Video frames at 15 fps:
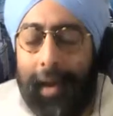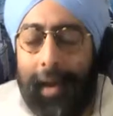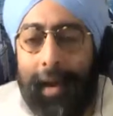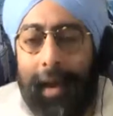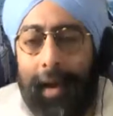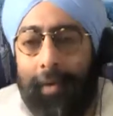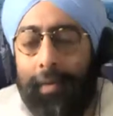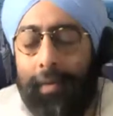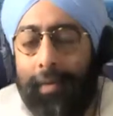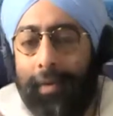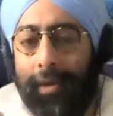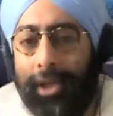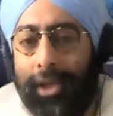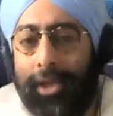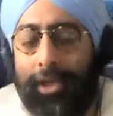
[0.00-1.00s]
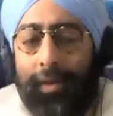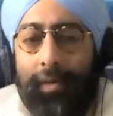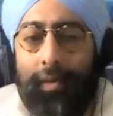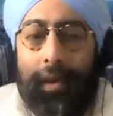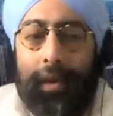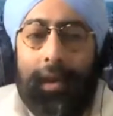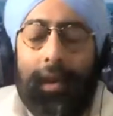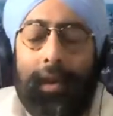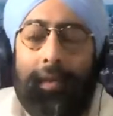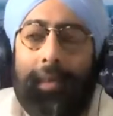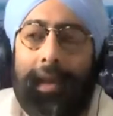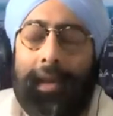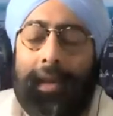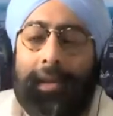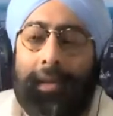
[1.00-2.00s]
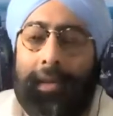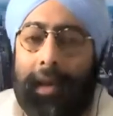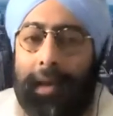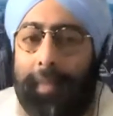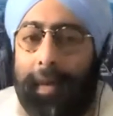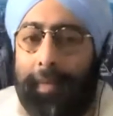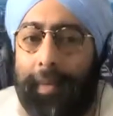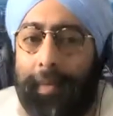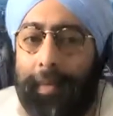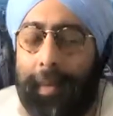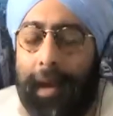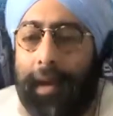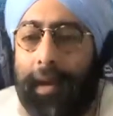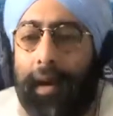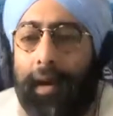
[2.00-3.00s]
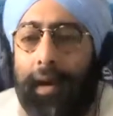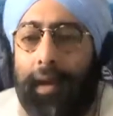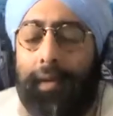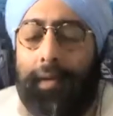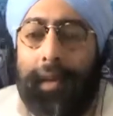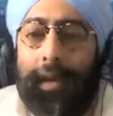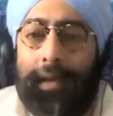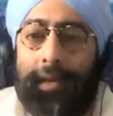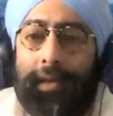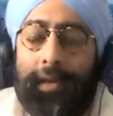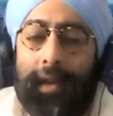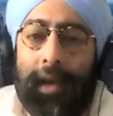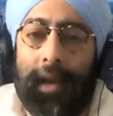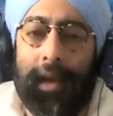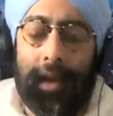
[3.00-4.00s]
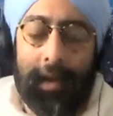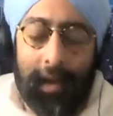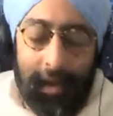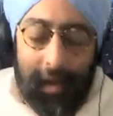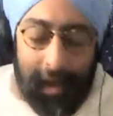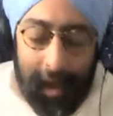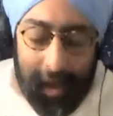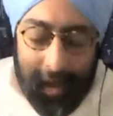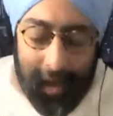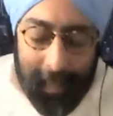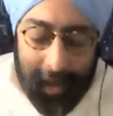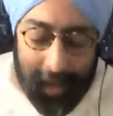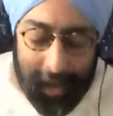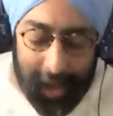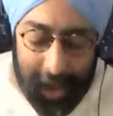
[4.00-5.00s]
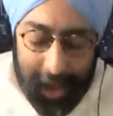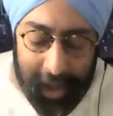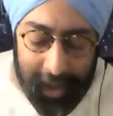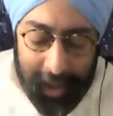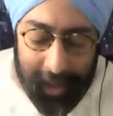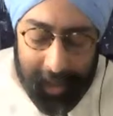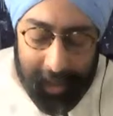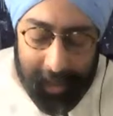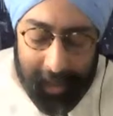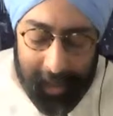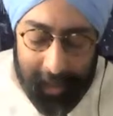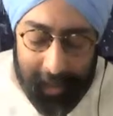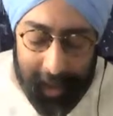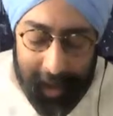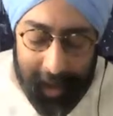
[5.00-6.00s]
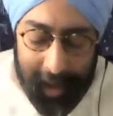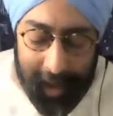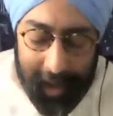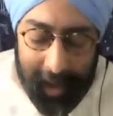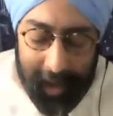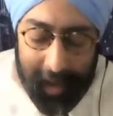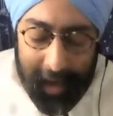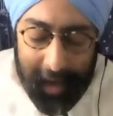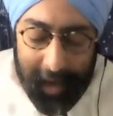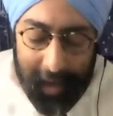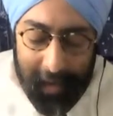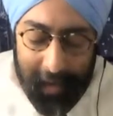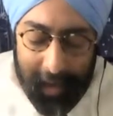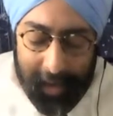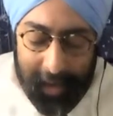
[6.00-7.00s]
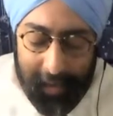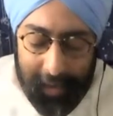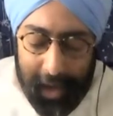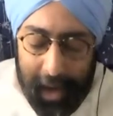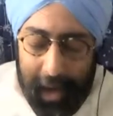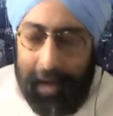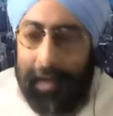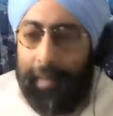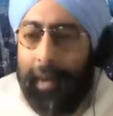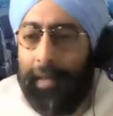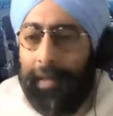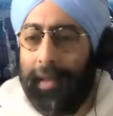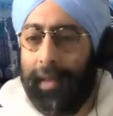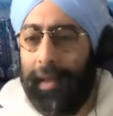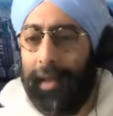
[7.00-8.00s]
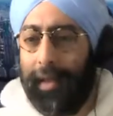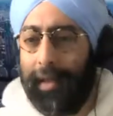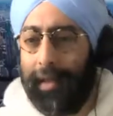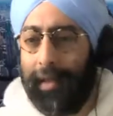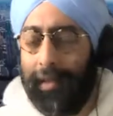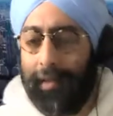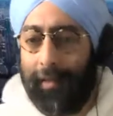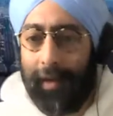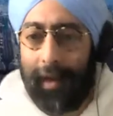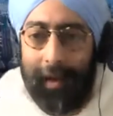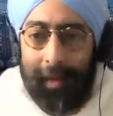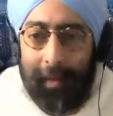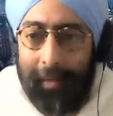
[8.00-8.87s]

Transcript: Now, just so we're clear, because a lot of people might not know this, you talked about the chillers, right? You also talked about the, sorry?